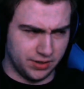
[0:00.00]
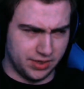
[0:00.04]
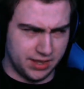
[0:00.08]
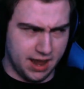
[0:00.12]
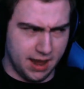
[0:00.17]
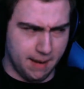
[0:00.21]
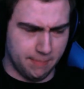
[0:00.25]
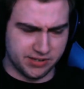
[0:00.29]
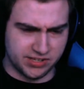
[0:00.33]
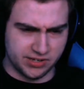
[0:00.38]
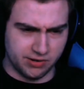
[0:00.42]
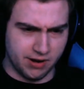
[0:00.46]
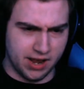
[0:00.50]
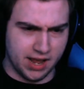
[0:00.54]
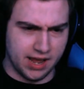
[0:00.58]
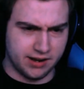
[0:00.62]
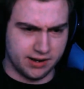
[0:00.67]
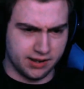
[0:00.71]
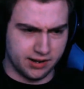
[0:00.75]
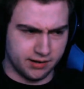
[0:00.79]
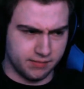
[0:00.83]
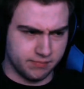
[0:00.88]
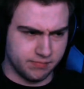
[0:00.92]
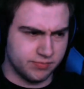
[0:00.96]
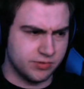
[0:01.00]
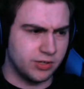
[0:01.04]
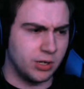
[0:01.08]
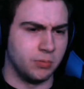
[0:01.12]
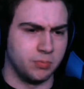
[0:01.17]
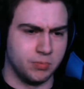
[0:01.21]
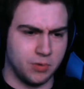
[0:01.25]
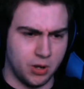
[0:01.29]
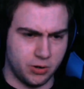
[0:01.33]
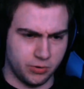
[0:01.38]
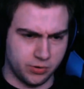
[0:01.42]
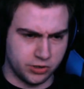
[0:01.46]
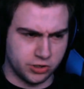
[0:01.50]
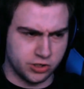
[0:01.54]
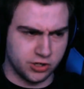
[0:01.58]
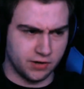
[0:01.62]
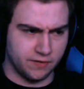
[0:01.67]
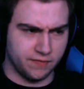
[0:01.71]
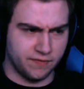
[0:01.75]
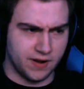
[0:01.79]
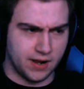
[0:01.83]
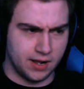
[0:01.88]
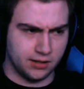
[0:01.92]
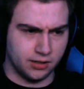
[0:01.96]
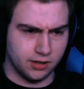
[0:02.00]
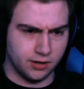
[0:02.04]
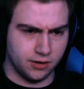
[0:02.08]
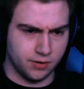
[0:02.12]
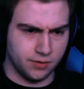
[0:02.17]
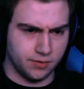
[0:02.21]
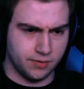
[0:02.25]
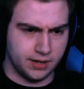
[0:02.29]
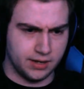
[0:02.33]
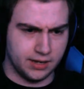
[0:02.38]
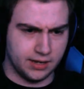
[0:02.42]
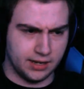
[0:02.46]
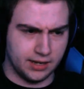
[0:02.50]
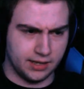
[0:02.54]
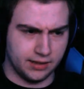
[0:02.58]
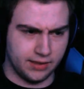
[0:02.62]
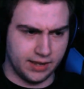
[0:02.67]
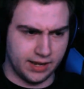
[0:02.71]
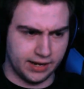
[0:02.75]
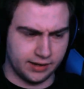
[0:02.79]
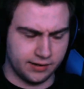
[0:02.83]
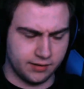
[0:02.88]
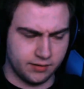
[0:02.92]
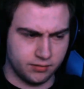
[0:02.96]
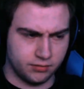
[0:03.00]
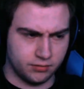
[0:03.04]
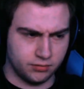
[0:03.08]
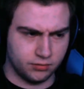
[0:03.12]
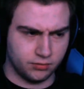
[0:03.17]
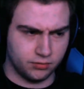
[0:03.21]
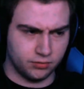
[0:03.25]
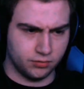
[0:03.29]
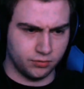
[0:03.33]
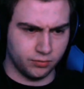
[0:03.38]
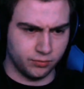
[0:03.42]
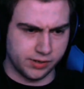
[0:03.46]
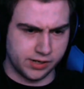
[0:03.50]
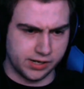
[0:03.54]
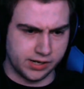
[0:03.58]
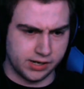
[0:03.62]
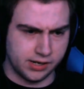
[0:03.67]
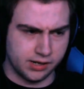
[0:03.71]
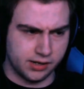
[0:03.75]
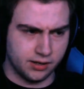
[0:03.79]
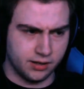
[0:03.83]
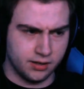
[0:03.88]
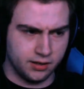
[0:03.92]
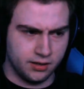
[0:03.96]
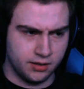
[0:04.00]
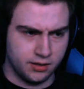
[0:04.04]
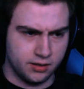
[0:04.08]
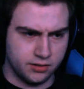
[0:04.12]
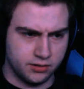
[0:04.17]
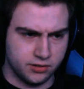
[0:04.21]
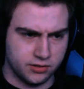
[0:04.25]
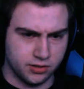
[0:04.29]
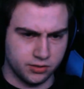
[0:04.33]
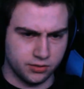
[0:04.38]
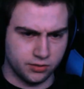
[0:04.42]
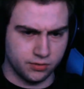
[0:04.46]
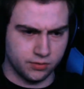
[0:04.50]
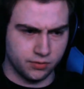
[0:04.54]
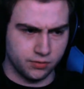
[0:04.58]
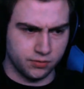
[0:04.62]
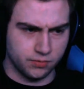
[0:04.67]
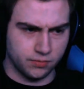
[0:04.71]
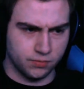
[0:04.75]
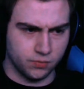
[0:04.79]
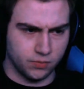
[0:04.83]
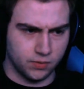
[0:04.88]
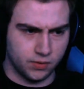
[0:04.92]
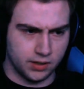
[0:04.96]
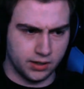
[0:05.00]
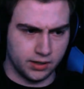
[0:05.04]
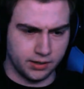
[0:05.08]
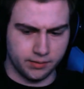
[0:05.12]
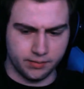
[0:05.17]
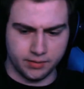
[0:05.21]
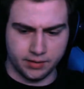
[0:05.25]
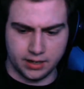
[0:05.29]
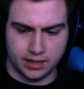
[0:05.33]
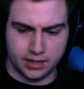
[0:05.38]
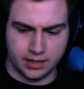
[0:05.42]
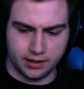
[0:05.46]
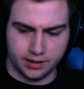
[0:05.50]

when the episode ended, so Loki should follow in like 3, 2, 1.